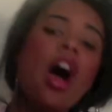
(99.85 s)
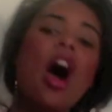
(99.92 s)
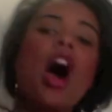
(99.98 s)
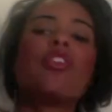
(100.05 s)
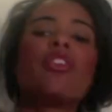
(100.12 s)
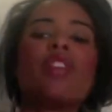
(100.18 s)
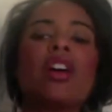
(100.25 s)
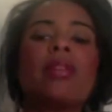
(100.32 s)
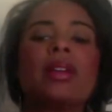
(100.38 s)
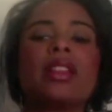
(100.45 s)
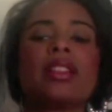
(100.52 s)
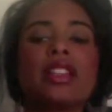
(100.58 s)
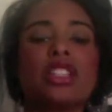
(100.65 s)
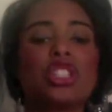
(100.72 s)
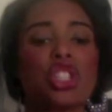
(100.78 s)

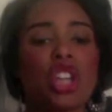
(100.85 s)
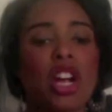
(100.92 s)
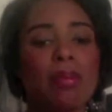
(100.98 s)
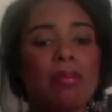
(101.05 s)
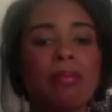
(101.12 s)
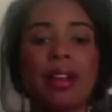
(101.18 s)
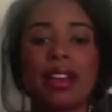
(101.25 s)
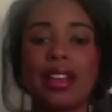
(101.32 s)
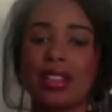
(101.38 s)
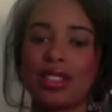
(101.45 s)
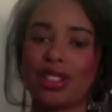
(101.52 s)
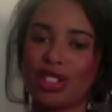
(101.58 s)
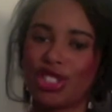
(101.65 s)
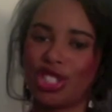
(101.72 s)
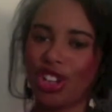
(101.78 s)
Overwhelmingly sharp money is
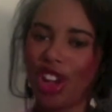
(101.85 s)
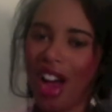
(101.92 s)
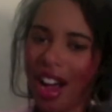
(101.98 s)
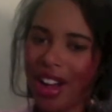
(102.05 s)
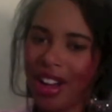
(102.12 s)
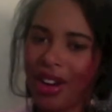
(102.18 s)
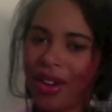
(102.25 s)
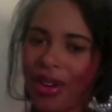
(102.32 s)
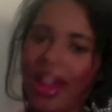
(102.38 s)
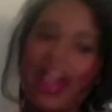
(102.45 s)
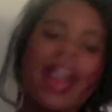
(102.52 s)
on Chicago.